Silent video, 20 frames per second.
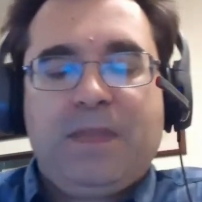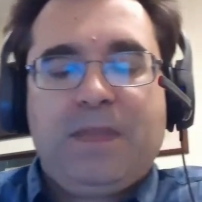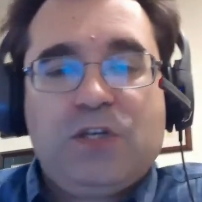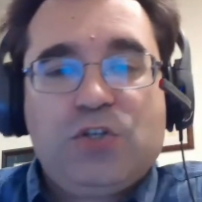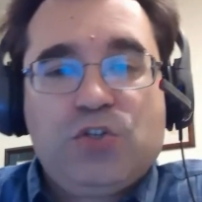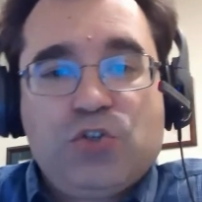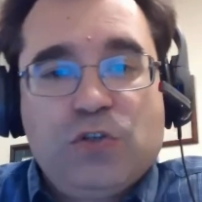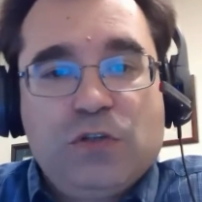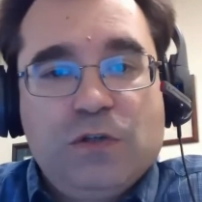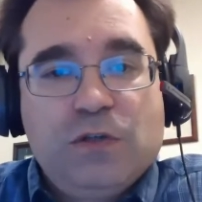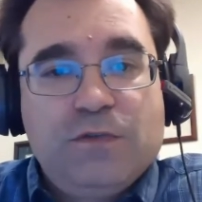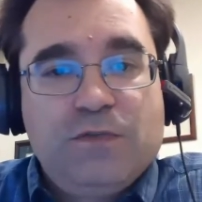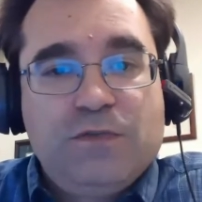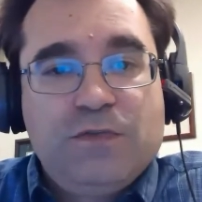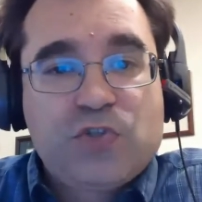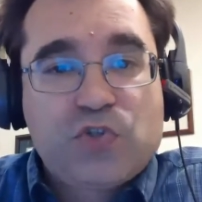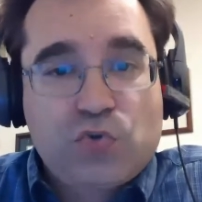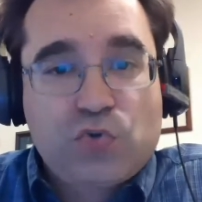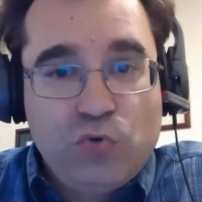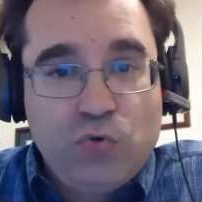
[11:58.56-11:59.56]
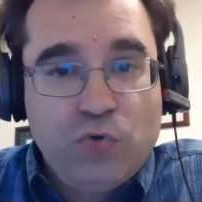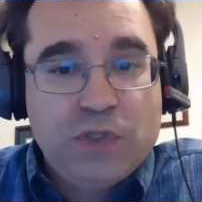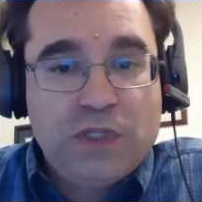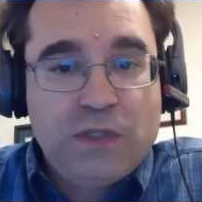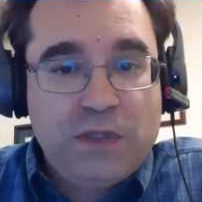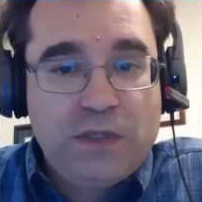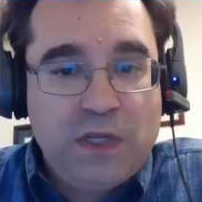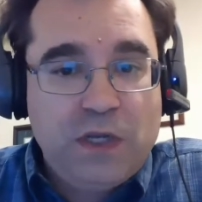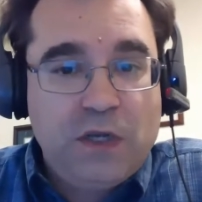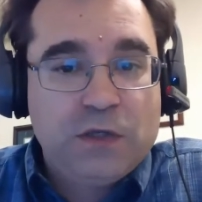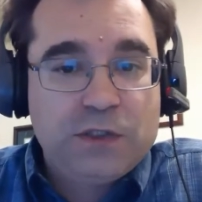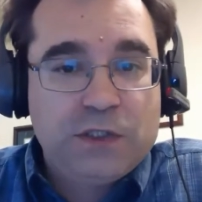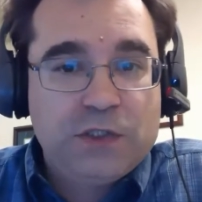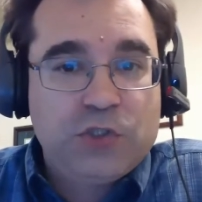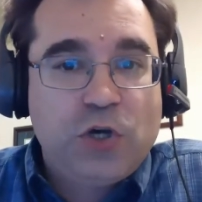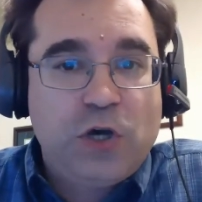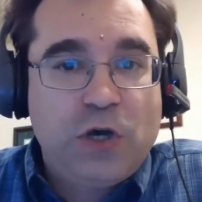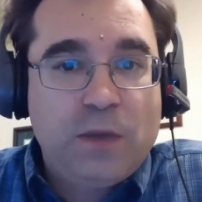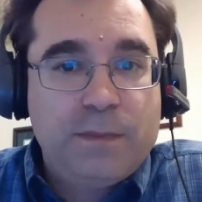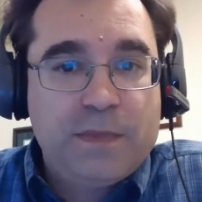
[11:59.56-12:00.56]
should have scrolled along the
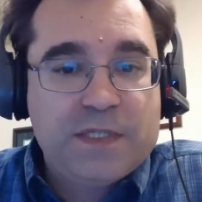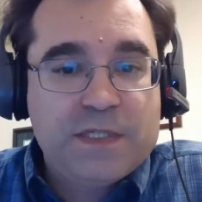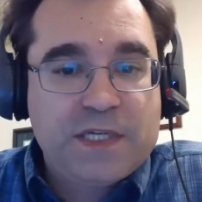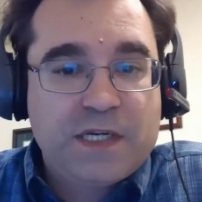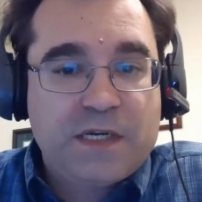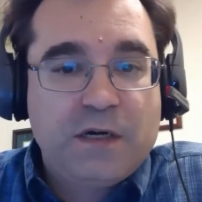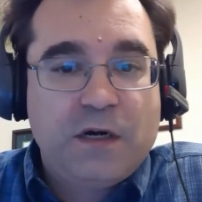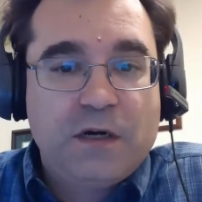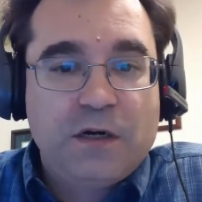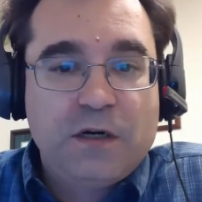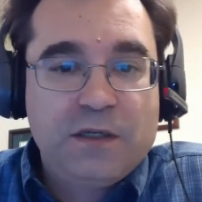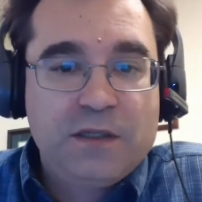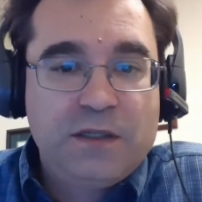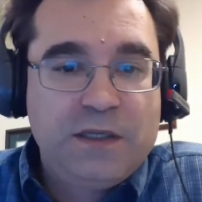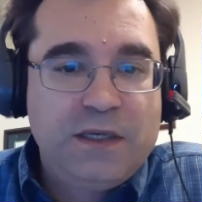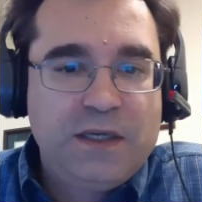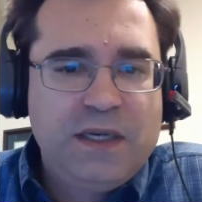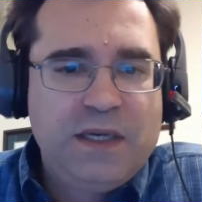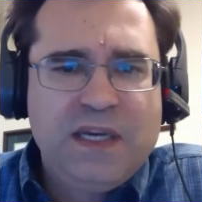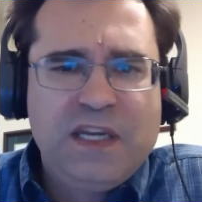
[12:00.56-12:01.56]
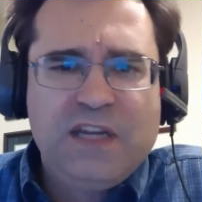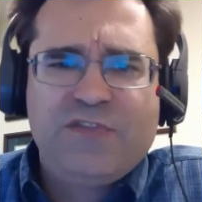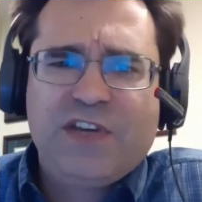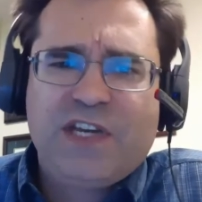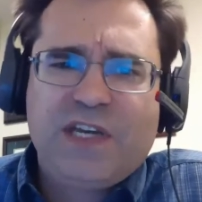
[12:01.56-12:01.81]
top as a card. And if I